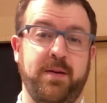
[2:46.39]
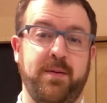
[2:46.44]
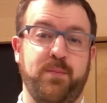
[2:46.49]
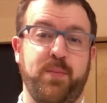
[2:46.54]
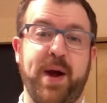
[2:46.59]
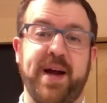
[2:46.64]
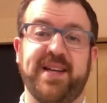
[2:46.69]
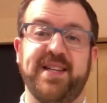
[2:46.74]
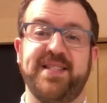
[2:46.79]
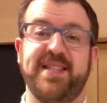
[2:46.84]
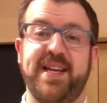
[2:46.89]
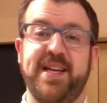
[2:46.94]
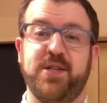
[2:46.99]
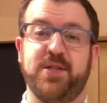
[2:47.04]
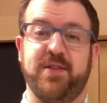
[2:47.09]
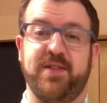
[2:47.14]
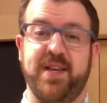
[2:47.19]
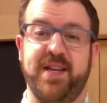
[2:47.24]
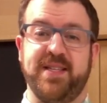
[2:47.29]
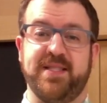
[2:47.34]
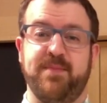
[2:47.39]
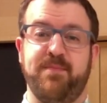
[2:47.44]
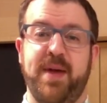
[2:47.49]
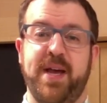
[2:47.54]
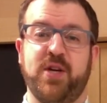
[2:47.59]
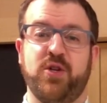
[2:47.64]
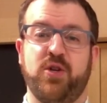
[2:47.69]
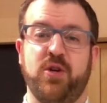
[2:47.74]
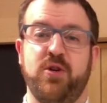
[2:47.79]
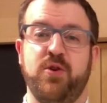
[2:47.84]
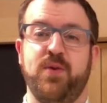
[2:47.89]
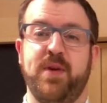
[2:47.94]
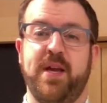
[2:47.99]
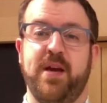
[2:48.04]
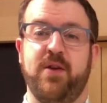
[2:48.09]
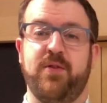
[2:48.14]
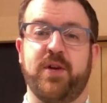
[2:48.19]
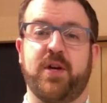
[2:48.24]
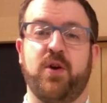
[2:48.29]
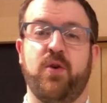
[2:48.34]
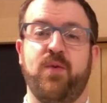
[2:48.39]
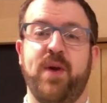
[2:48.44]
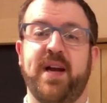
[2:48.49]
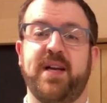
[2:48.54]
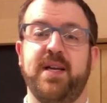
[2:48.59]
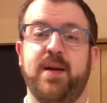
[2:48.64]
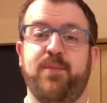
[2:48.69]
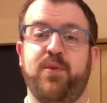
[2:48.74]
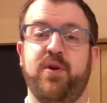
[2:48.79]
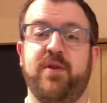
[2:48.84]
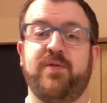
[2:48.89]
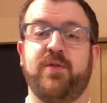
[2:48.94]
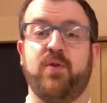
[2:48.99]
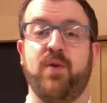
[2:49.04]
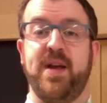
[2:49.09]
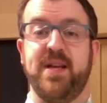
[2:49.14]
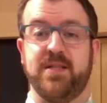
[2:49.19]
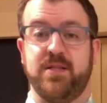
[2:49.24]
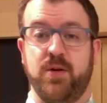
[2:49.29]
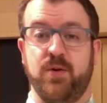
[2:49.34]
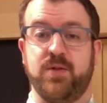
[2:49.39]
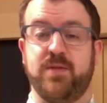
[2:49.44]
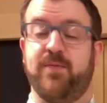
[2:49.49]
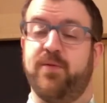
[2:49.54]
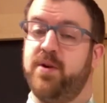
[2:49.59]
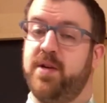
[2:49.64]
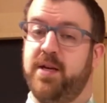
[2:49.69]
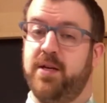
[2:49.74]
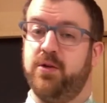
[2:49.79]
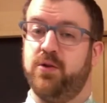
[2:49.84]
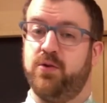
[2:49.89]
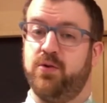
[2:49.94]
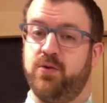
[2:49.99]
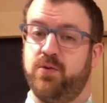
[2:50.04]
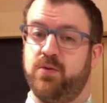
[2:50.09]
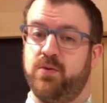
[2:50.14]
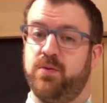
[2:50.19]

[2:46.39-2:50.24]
Practice each of these and make sure you hear the correct number of grace notes for each.